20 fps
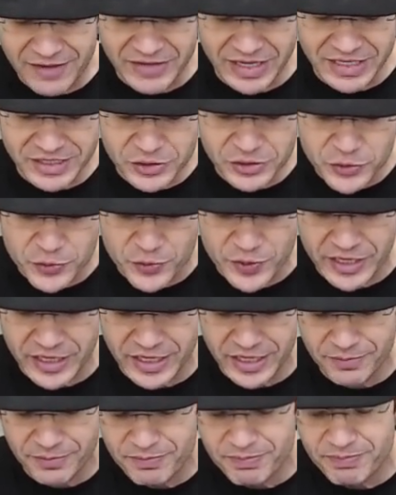like
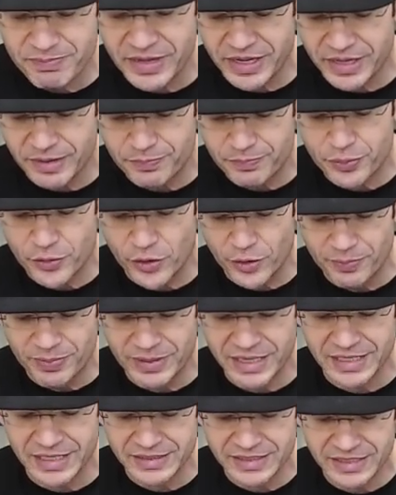3 prop
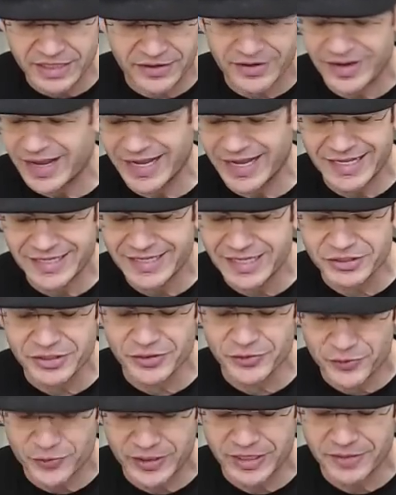blends here, it
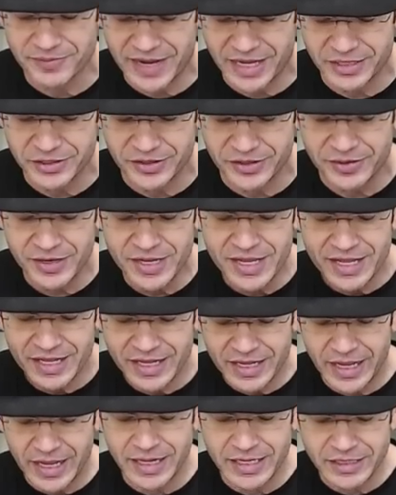doesn't really matter.
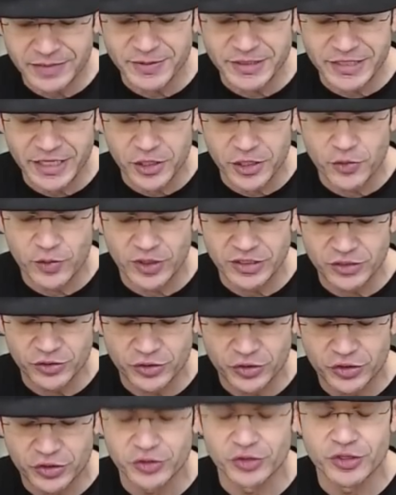Let me tell you what you
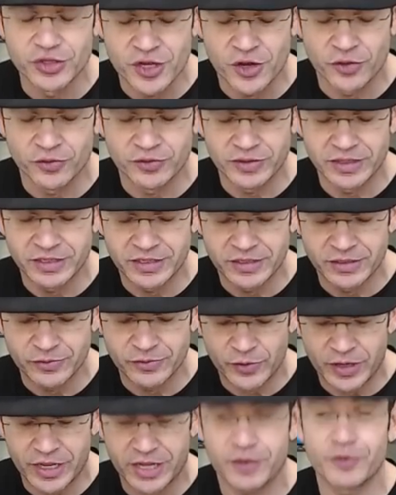should know,
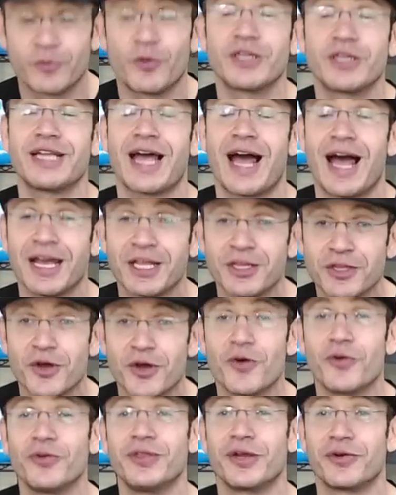what I
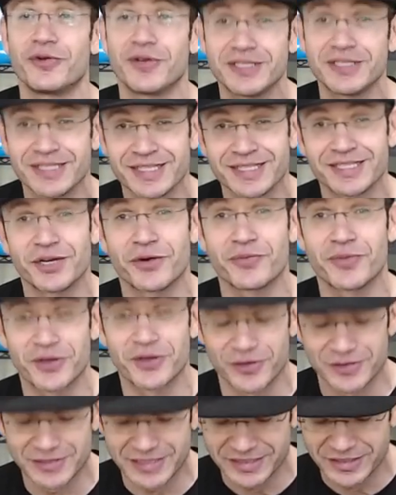know there is in there
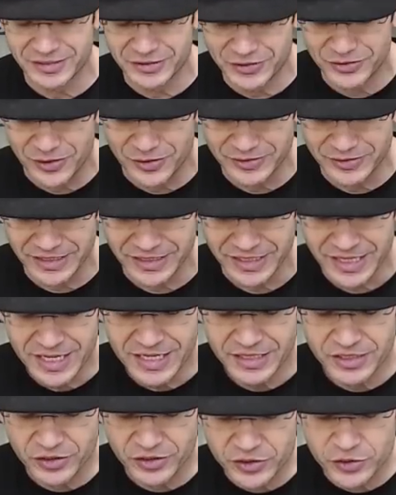because they disclose it.
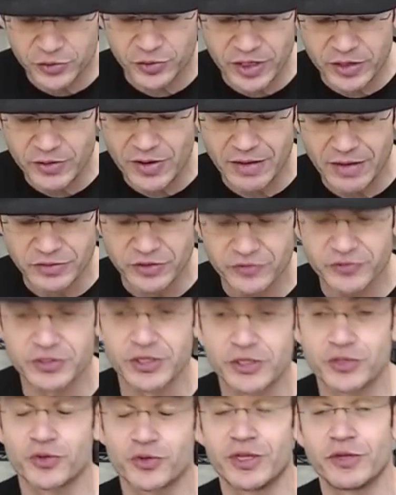There's 3 grams of
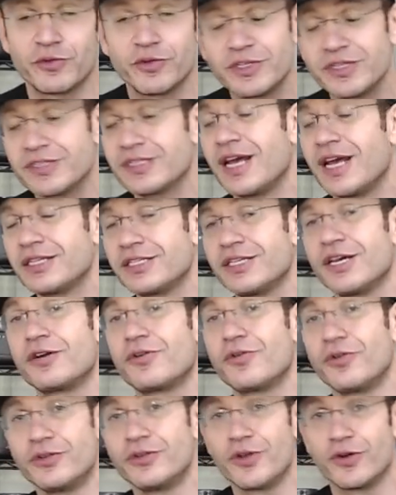citrulline, which is actually a
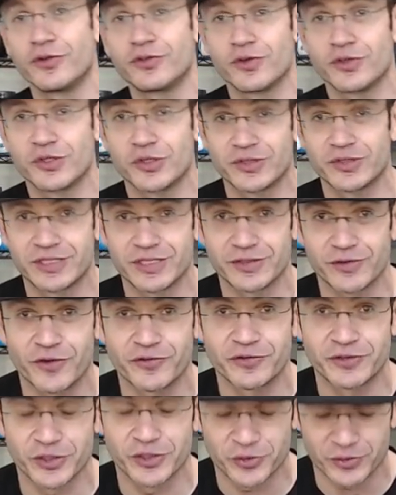cool dosage of
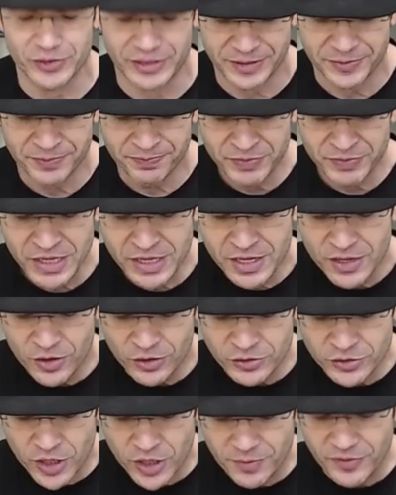citrulline.
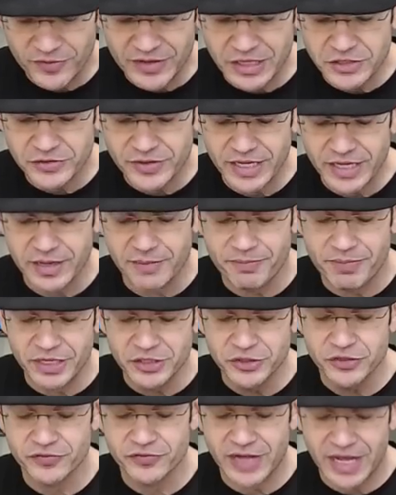On top of that, you get a
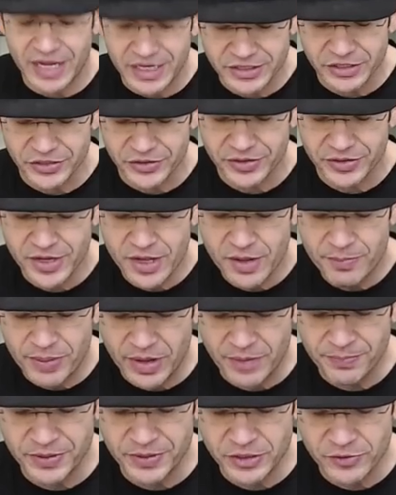bunch of other
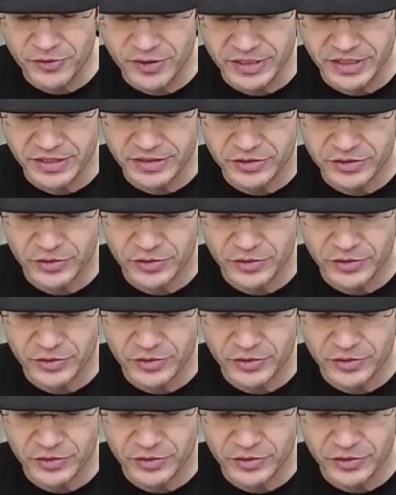pump ingredients. You